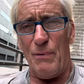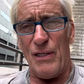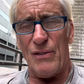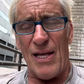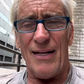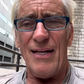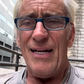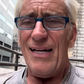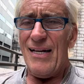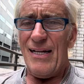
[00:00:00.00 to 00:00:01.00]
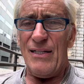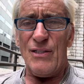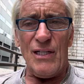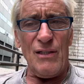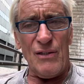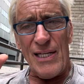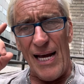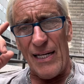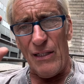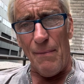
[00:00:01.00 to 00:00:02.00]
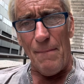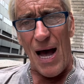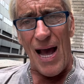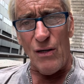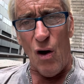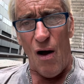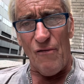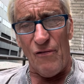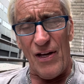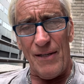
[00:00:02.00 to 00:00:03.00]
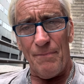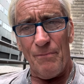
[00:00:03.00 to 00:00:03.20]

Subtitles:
But it's like, it's either taking your mind off of it